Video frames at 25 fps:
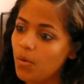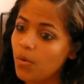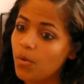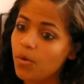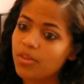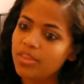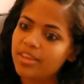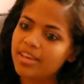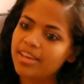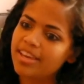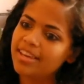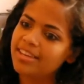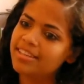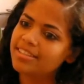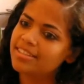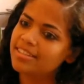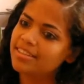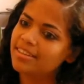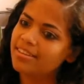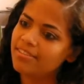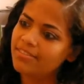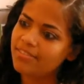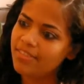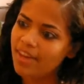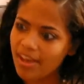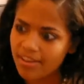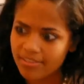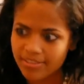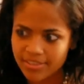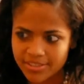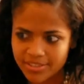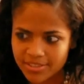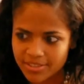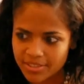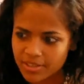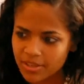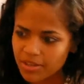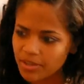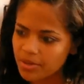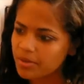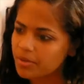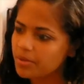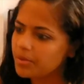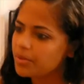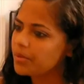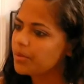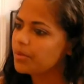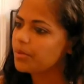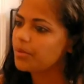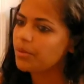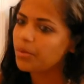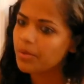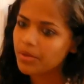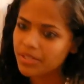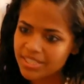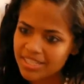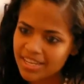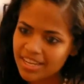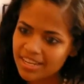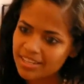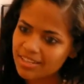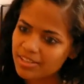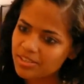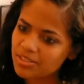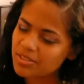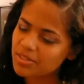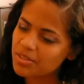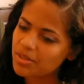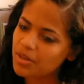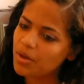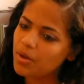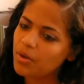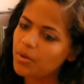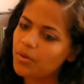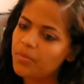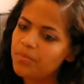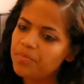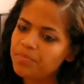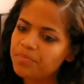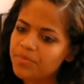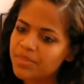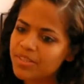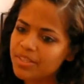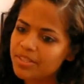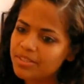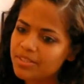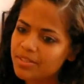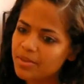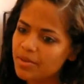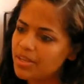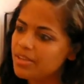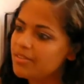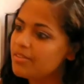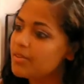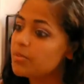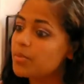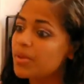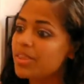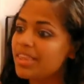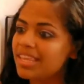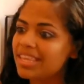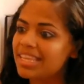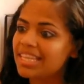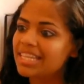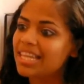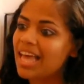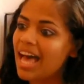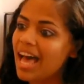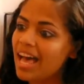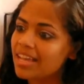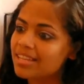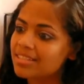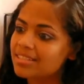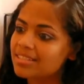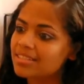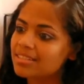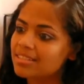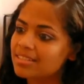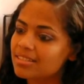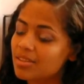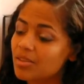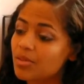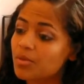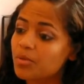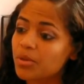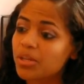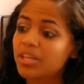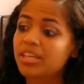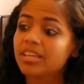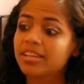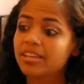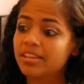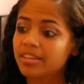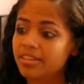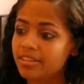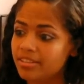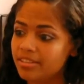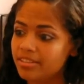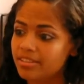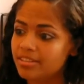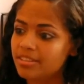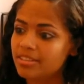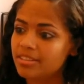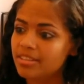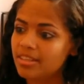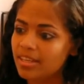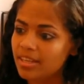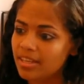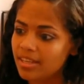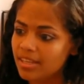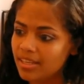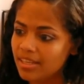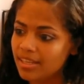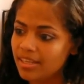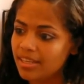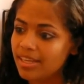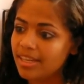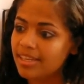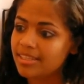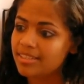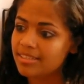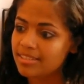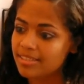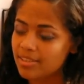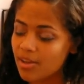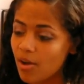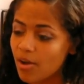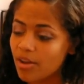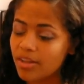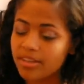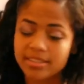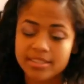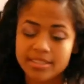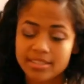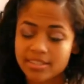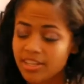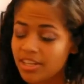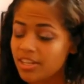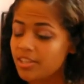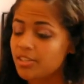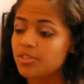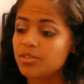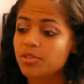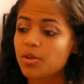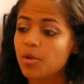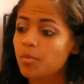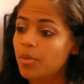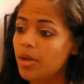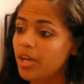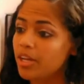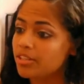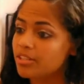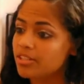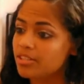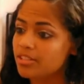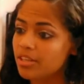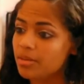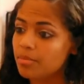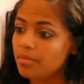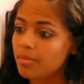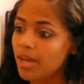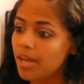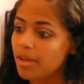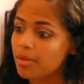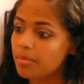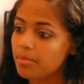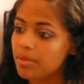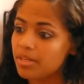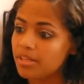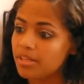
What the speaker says: or the case 5 years ago, or 10 years ago. So even within the last 3 years, it's changed so much, in my